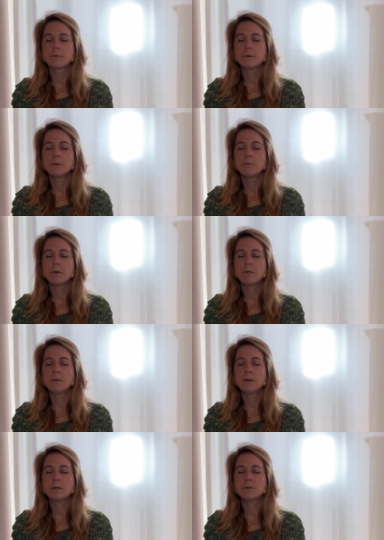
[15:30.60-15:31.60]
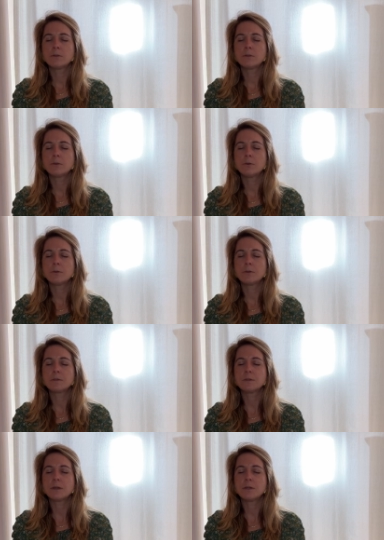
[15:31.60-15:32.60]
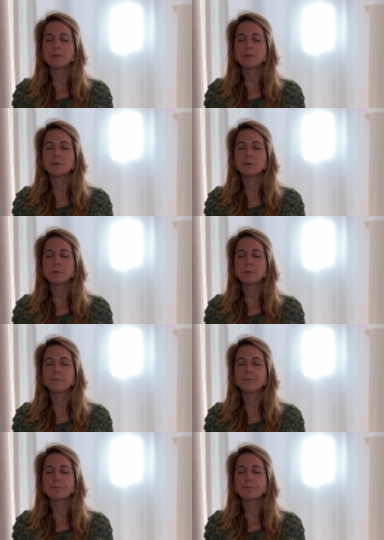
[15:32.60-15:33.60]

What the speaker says: And you may begin to notice that as you